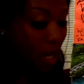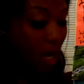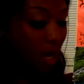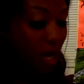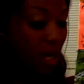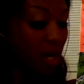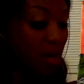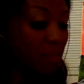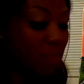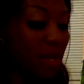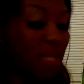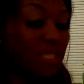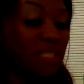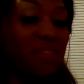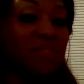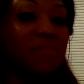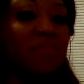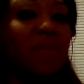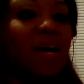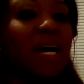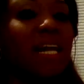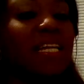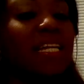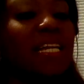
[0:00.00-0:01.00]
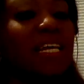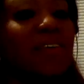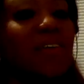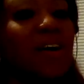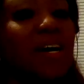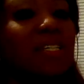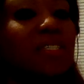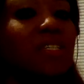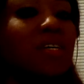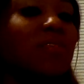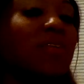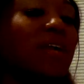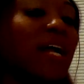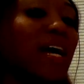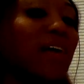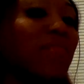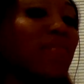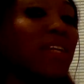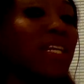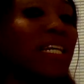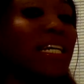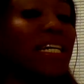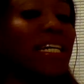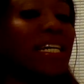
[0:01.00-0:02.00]
As of right now, I don't have
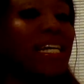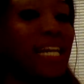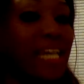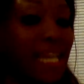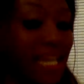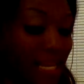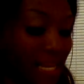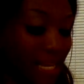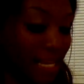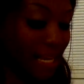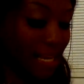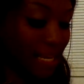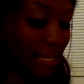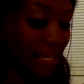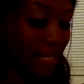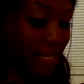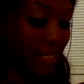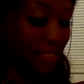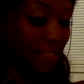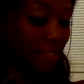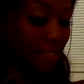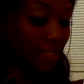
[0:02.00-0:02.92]
any kids.